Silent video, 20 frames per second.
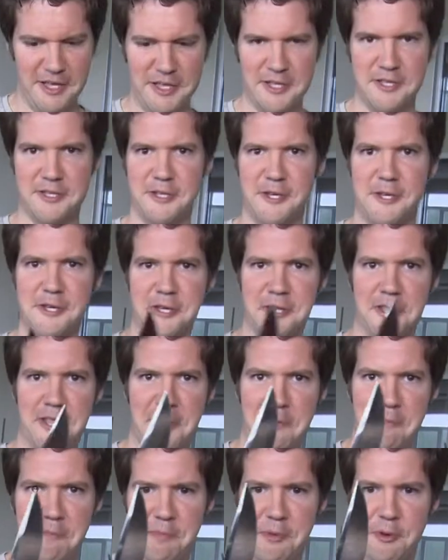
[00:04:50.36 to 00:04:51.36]
So look at
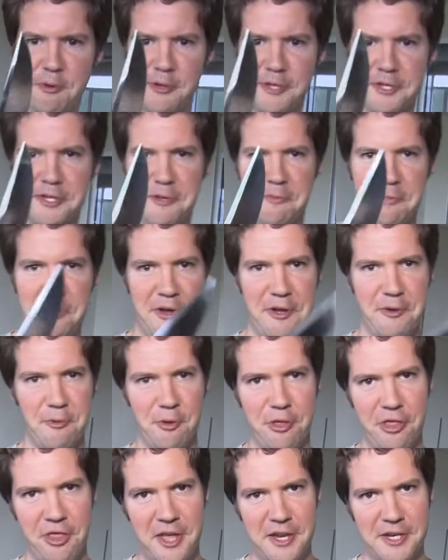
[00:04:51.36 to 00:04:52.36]
that beauty, my
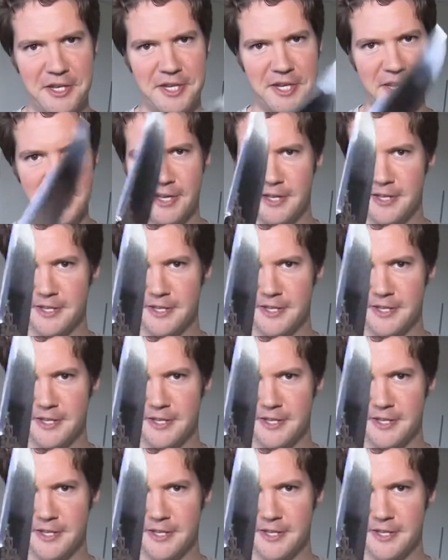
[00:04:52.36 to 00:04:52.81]
authentic